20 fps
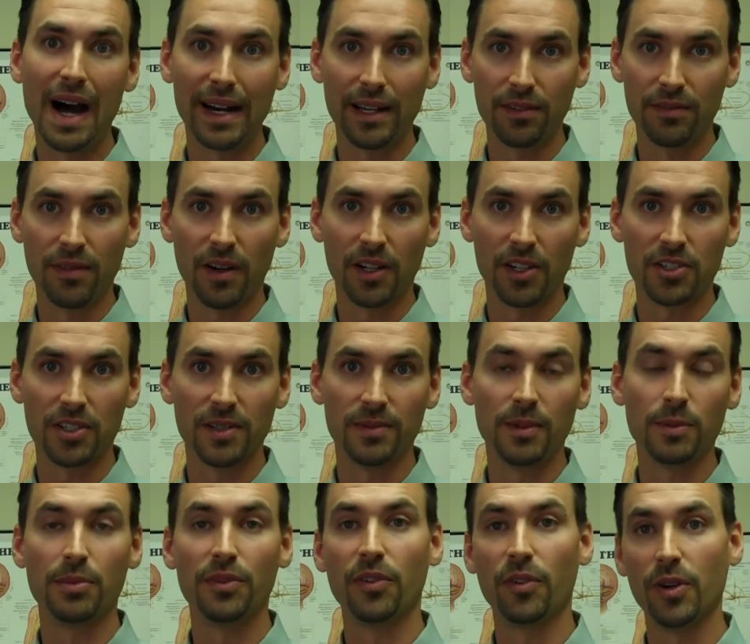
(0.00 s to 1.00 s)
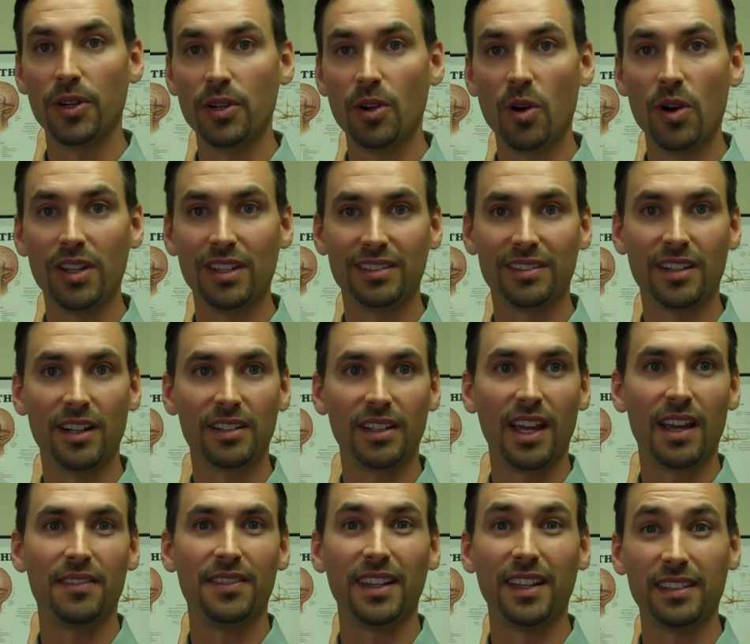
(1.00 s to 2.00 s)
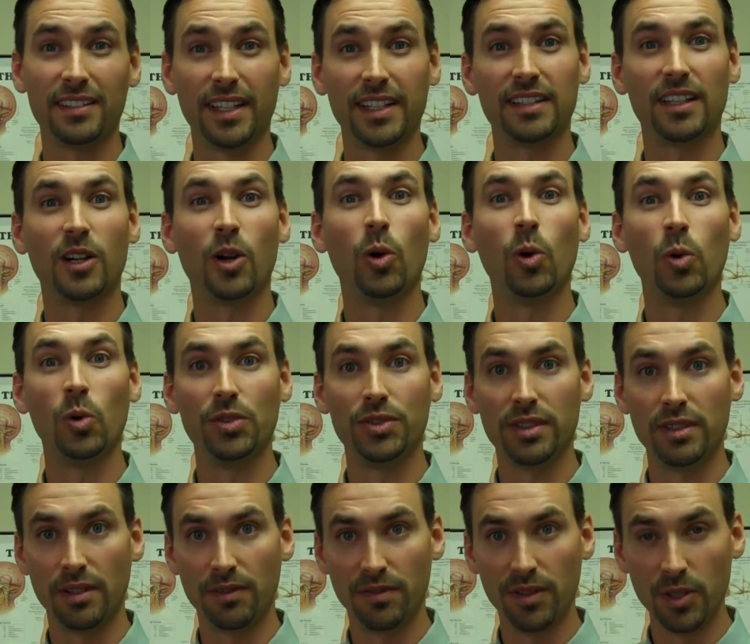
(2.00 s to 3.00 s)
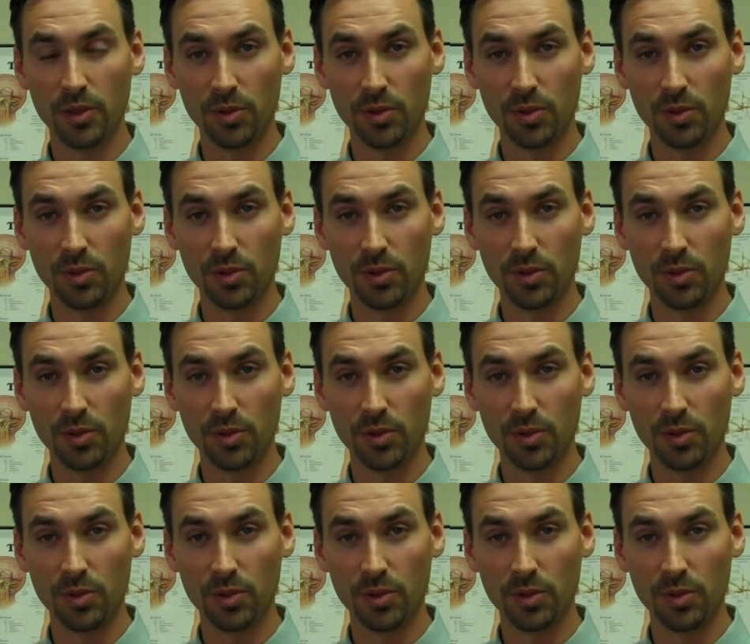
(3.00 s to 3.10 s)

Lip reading: body function, and before you know it, you start to have things like the colds and the